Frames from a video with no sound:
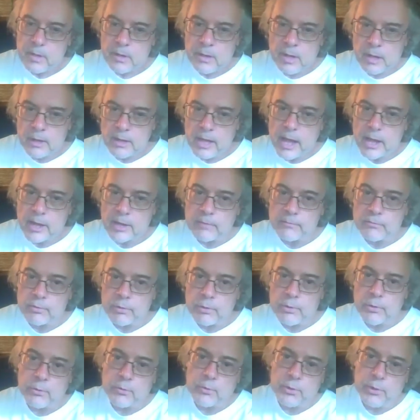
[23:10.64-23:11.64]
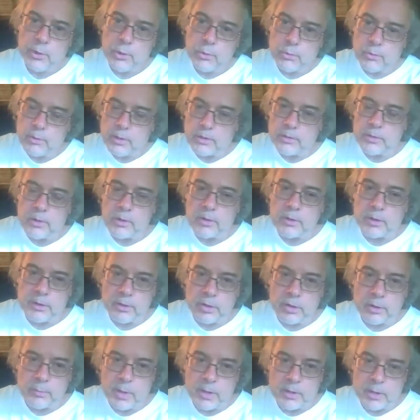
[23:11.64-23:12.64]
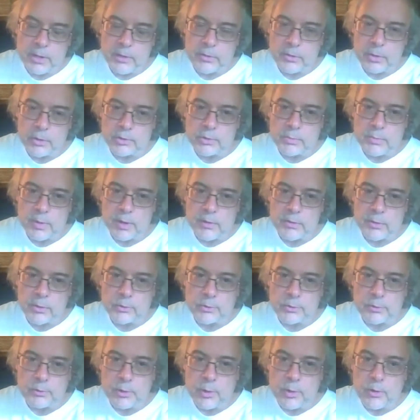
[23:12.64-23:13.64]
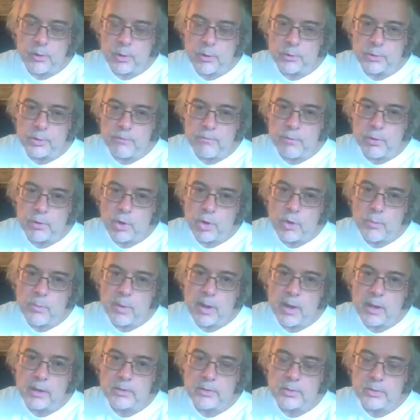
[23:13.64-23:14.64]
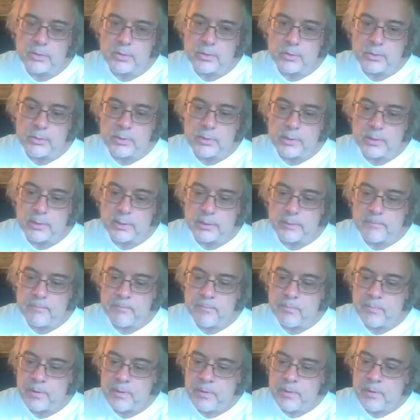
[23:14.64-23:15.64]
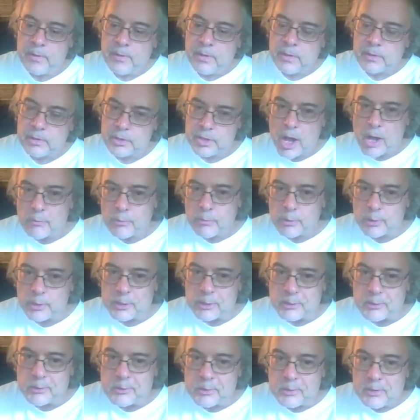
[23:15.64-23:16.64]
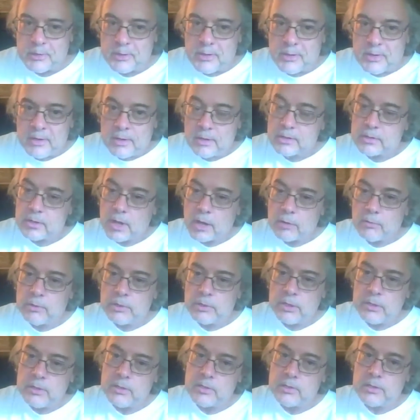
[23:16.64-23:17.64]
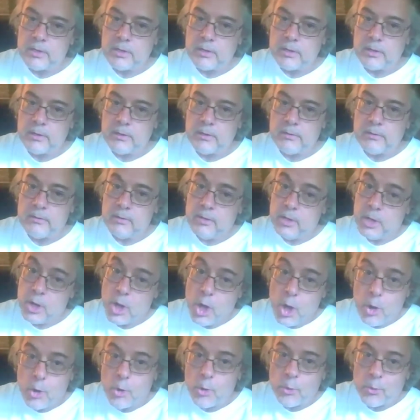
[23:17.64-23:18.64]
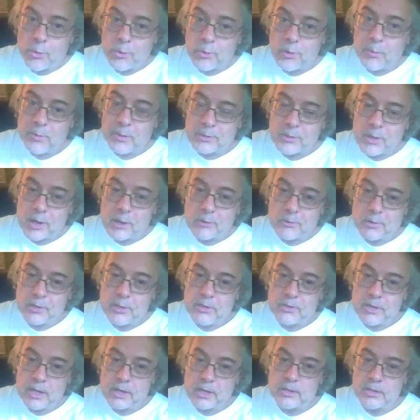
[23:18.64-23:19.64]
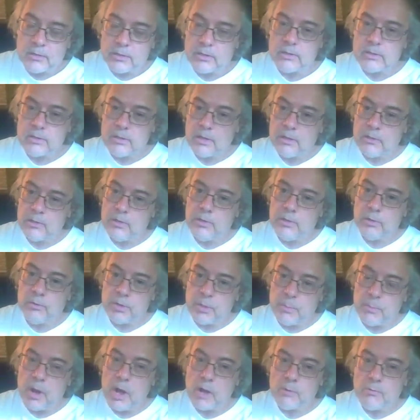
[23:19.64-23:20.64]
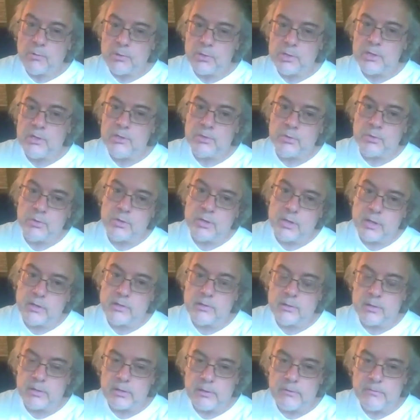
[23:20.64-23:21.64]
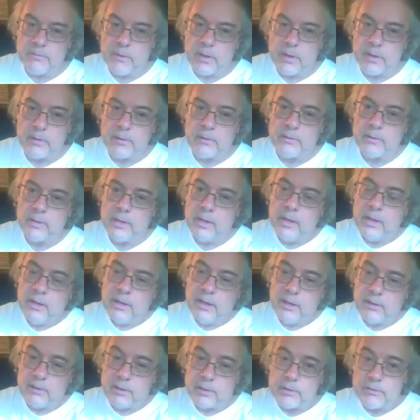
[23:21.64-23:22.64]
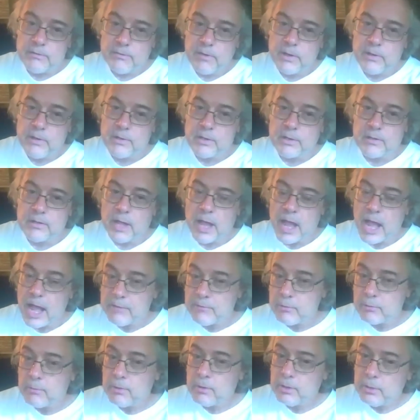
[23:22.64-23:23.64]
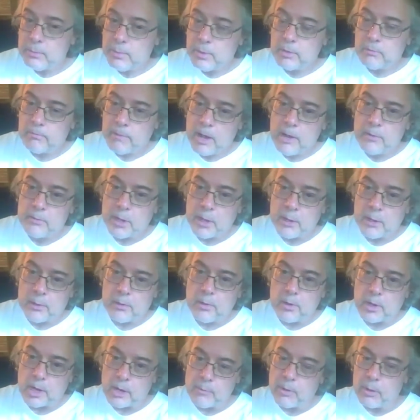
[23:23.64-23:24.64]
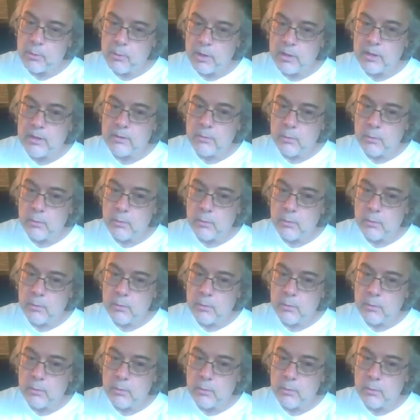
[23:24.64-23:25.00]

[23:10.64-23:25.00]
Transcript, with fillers: a lack of truth? And you were like talking here about ethos, pathos, and logos. If you go back to uh, Socrates, Socrates said no. I mean, Socrates actually said, you know, democracies are destined to fail. And let's face it, they haven't really been around that long. I mean, we like,